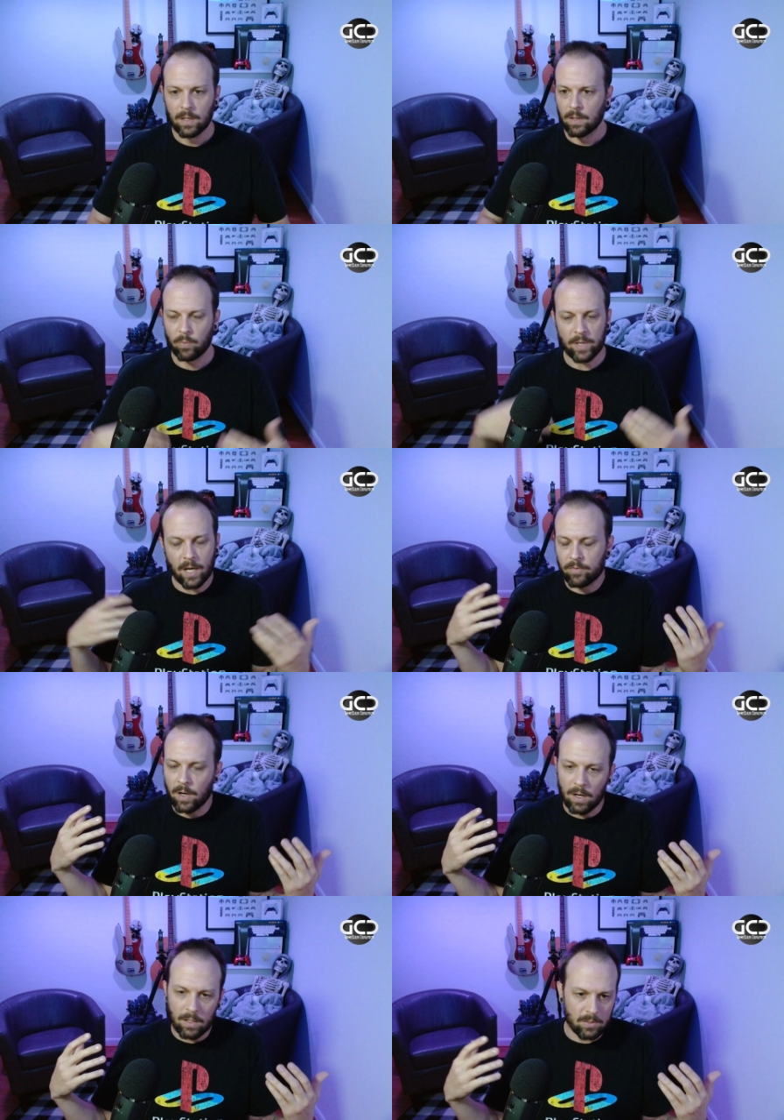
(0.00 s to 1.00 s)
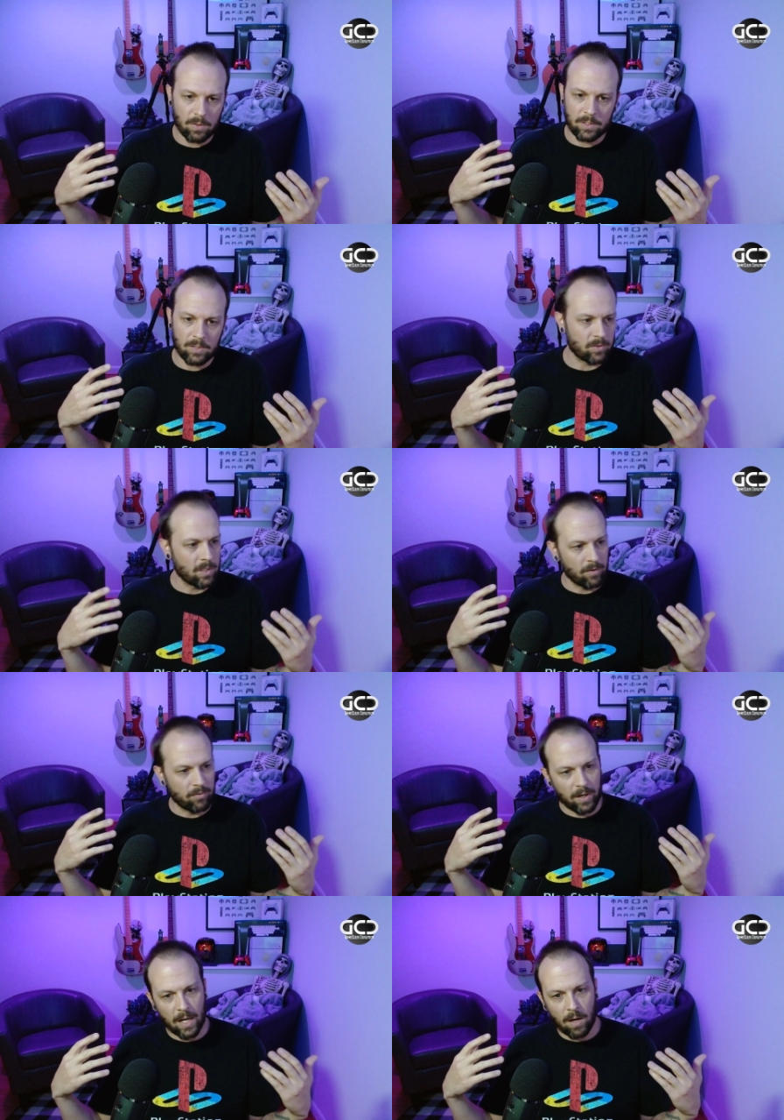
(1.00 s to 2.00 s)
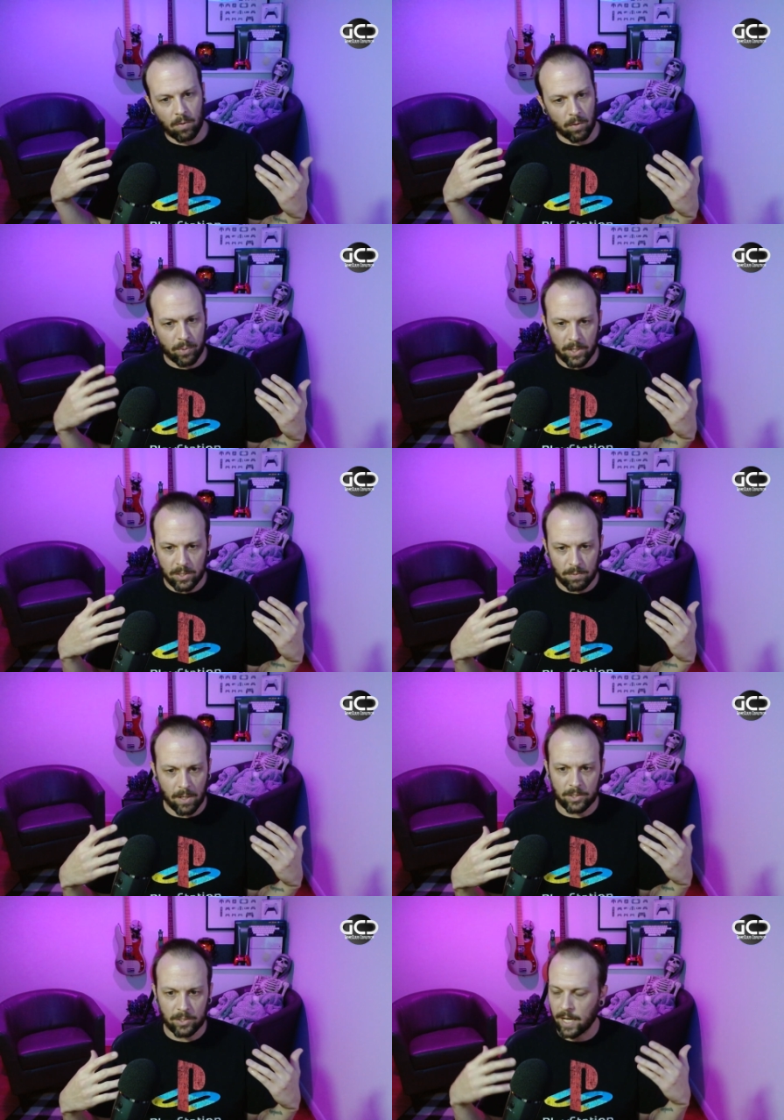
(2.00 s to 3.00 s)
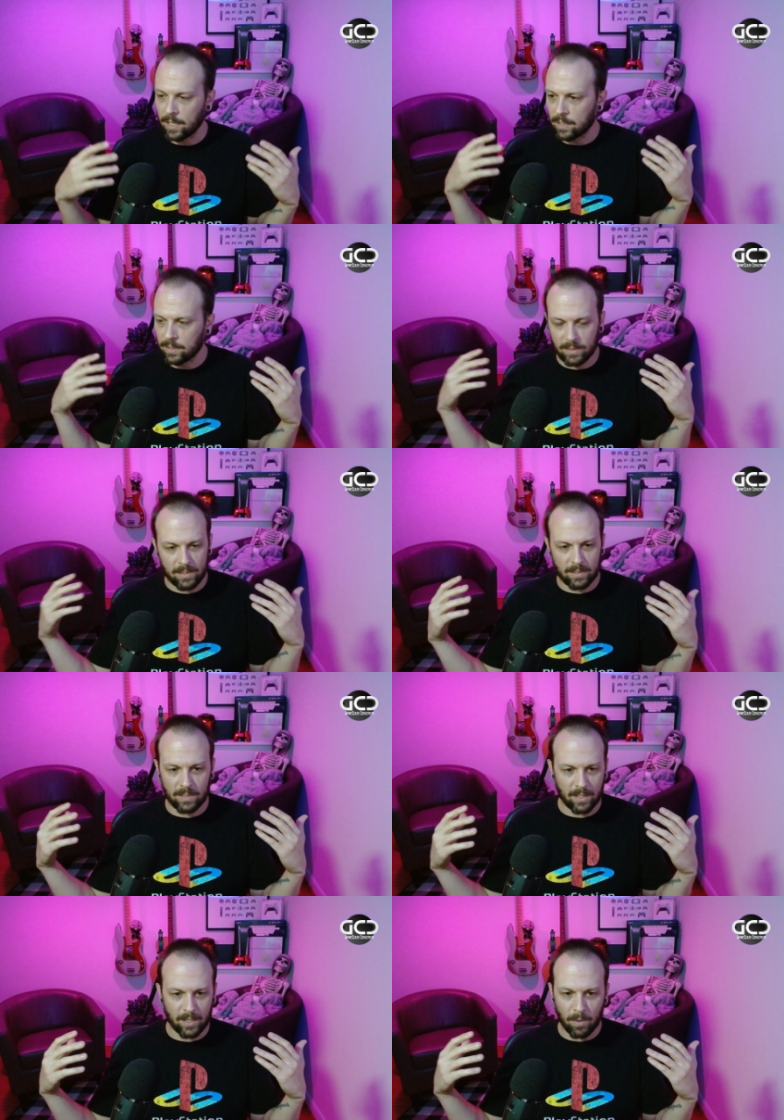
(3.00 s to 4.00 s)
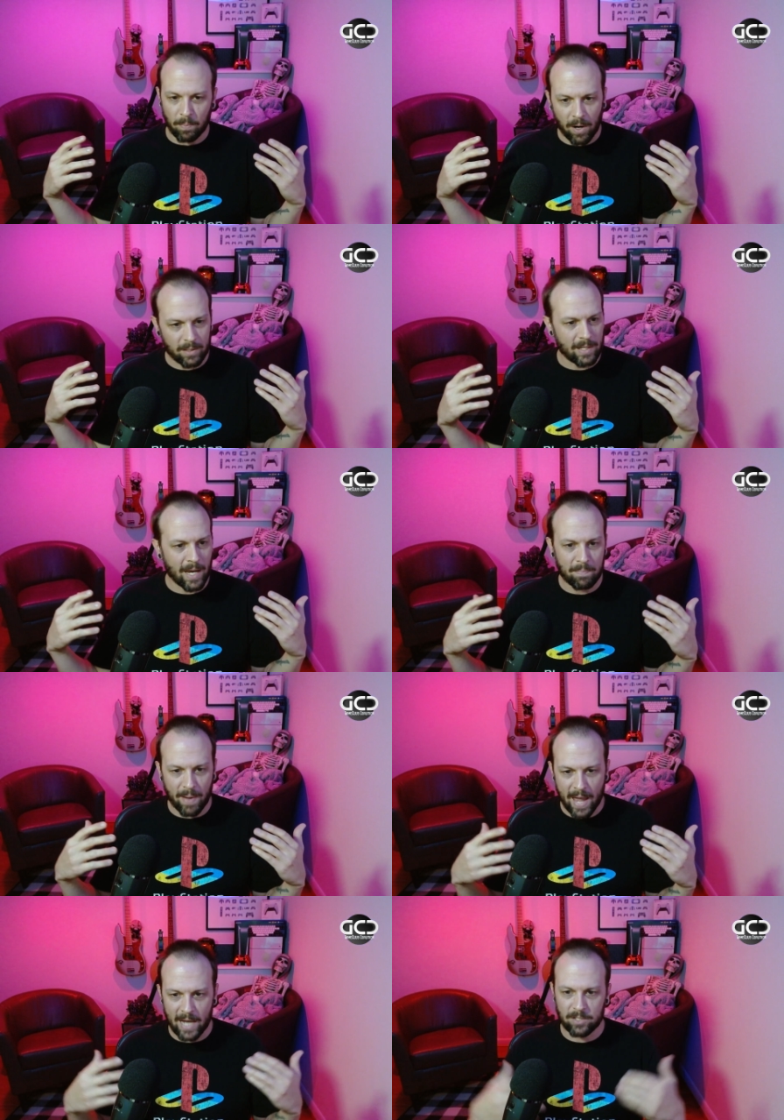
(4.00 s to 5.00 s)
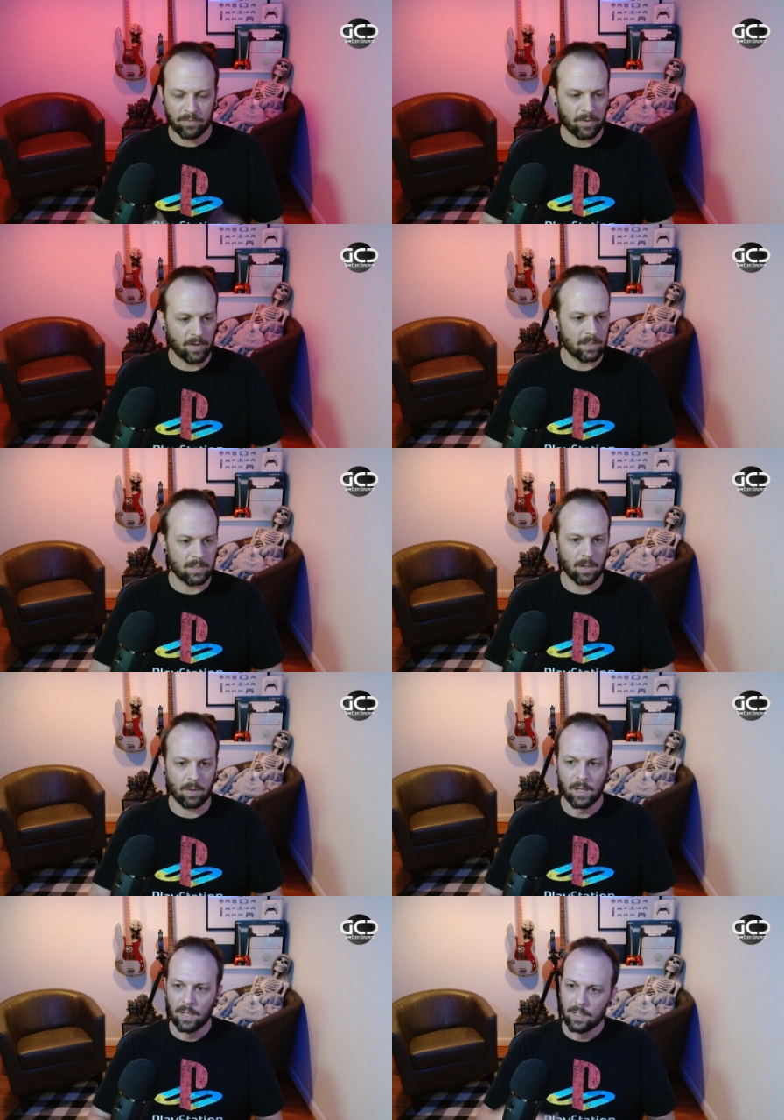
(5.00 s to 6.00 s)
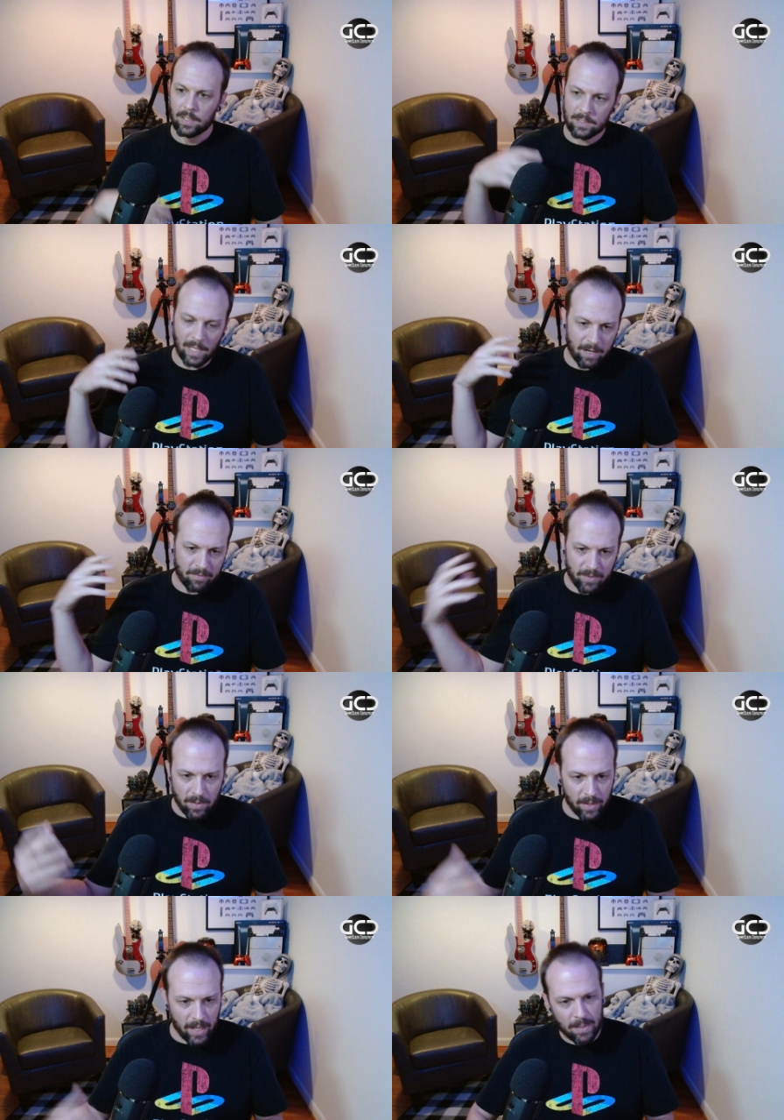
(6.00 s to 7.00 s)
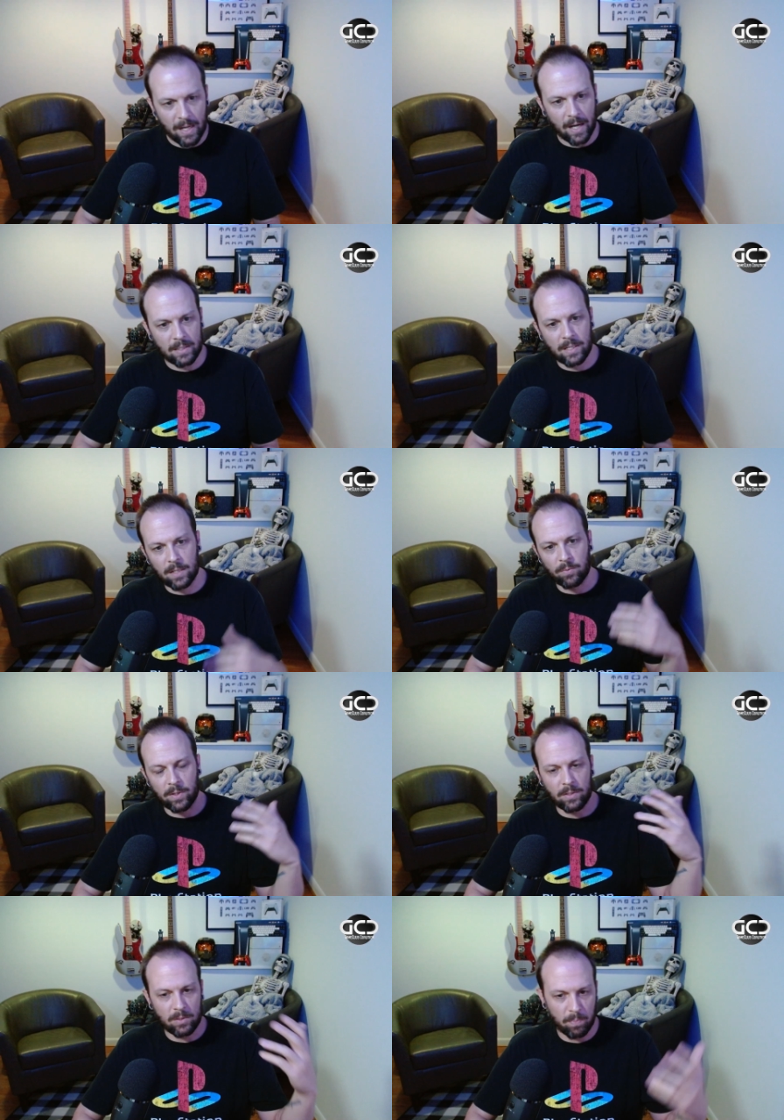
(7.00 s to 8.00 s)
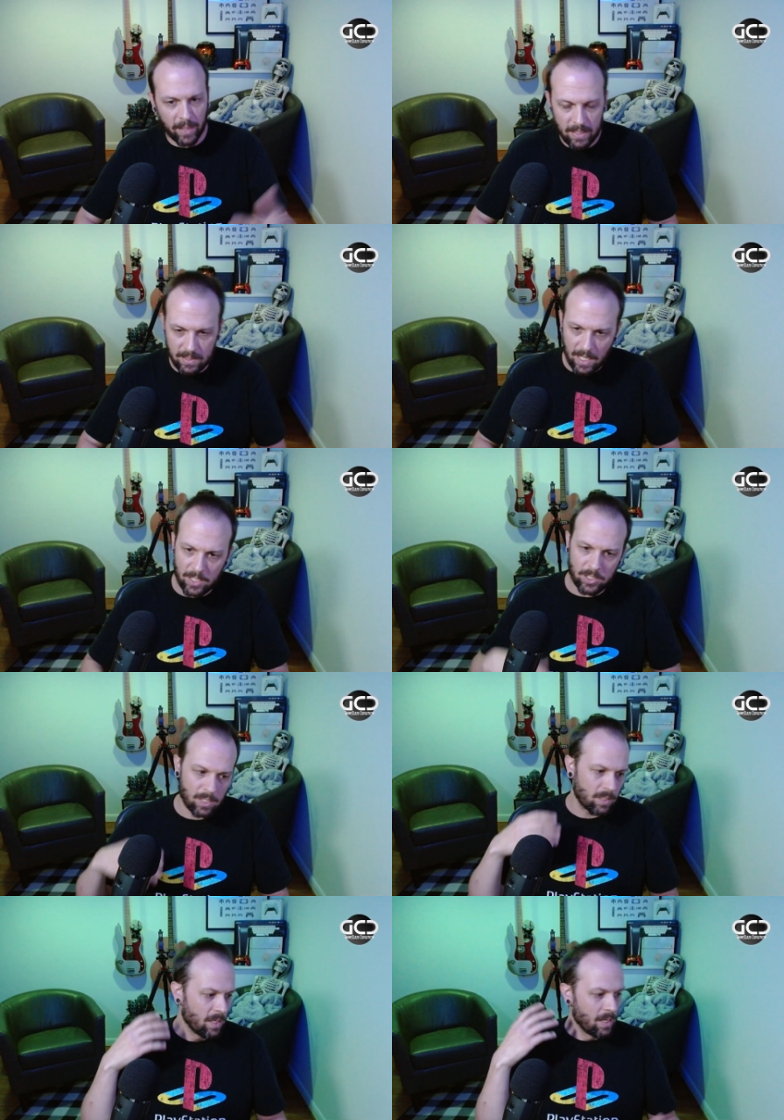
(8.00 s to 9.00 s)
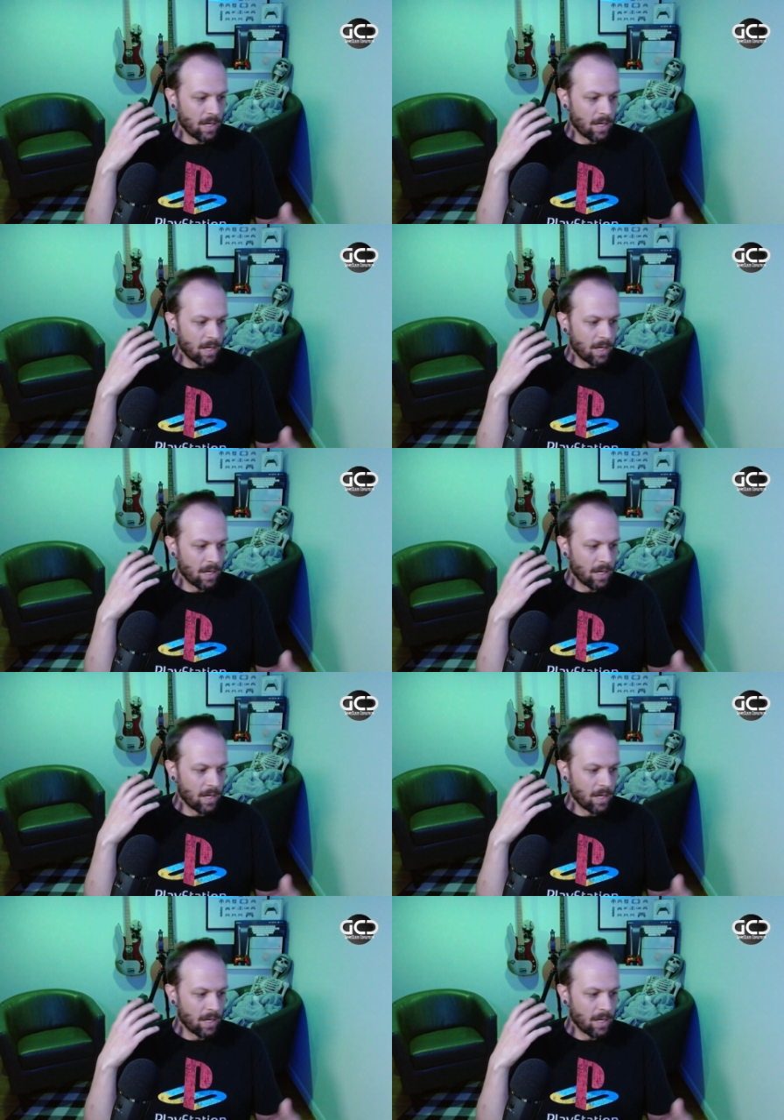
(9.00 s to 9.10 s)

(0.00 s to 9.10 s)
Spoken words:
We cover all sorts of stuff right now. We're a pretty small channel, and this is a part-time passion for us. So it's a lot of video gaming content, whether it's PlayStation.